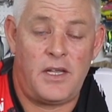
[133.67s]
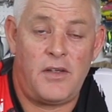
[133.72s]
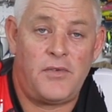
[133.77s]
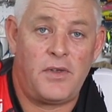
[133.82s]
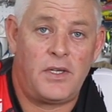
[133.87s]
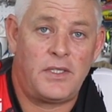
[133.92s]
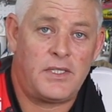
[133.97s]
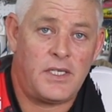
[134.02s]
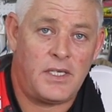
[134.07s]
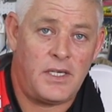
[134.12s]

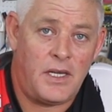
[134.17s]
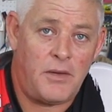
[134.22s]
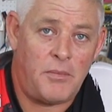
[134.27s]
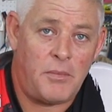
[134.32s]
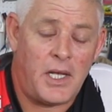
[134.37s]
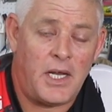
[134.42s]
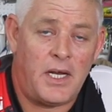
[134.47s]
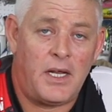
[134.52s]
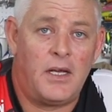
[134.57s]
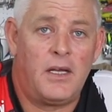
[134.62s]
Even Tinley
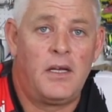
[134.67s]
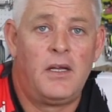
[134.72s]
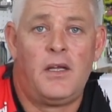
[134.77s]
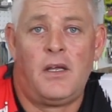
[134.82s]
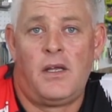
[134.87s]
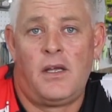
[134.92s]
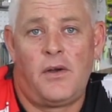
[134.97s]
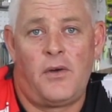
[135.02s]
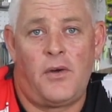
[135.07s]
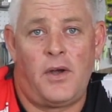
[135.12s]
Manor,
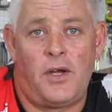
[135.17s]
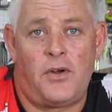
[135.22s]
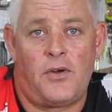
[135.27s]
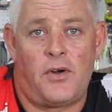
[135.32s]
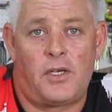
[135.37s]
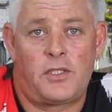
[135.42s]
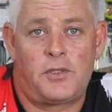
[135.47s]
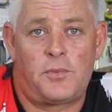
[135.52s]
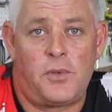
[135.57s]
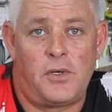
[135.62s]
Red
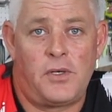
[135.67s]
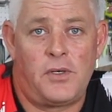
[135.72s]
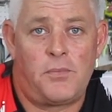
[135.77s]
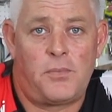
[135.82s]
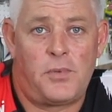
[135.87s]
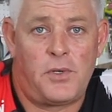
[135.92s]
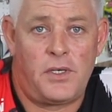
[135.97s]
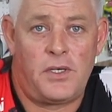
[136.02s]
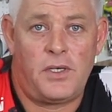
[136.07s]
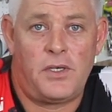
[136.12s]
Rocks
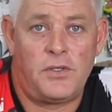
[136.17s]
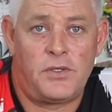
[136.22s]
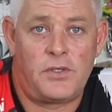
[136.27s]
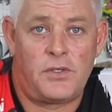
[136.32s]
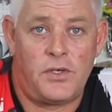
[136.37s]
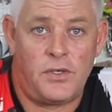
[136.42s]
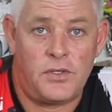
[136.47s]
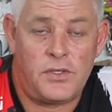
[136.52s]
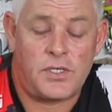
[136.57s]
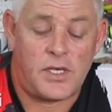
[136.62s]
produce
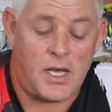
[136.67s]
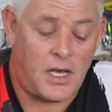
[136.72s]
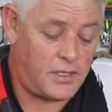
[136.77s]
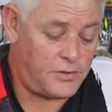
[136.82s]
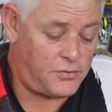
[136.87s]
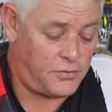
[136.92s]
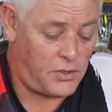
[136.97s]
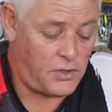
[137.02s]
good size,